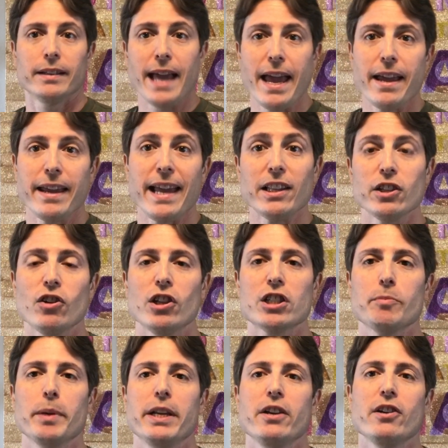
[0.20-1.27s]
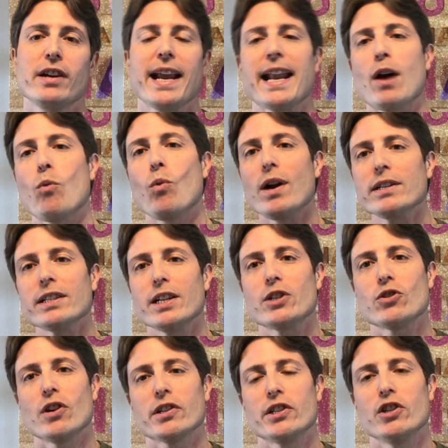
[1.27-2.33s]
Hey, Ellie Goldschmidt here, and I wanted to
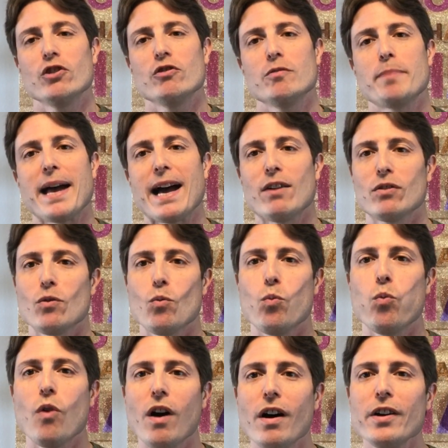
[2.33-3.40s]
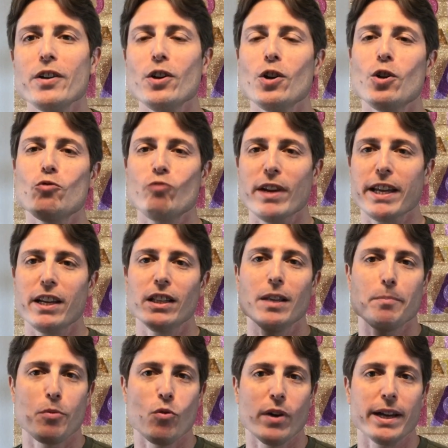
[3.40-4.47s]
talk to you about one auricular
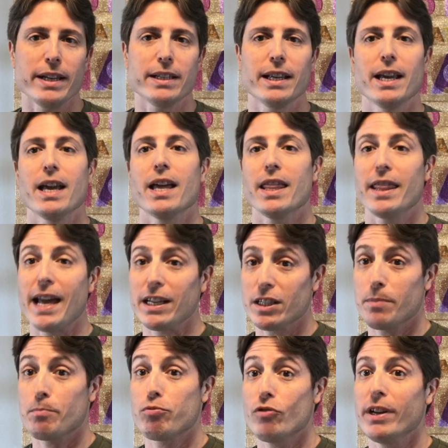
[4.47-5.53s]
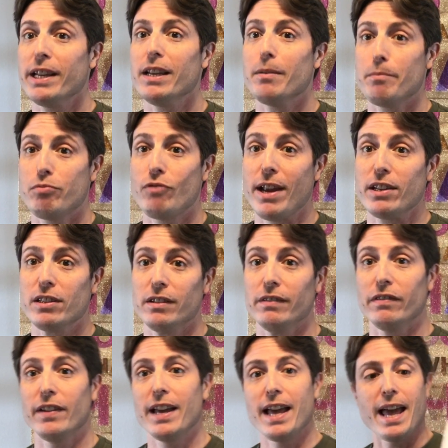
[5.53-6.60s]
point that's pretty impressive.